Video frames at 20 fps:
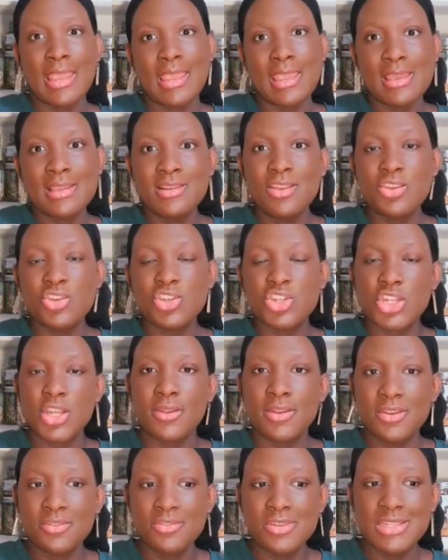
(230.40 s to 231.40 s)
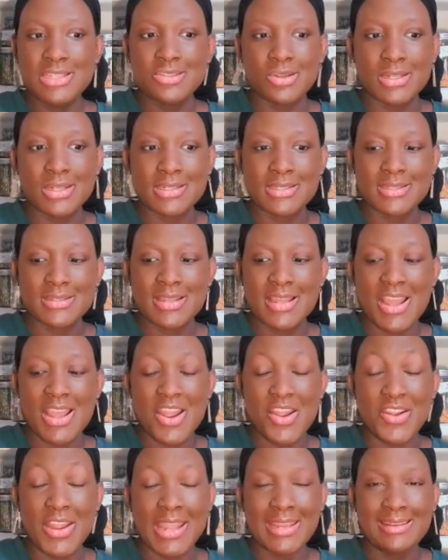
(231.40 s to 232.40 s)
and sharing a resource.
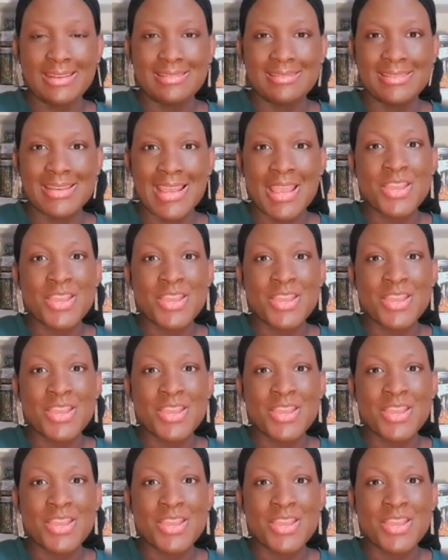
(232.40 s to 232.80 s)
All right.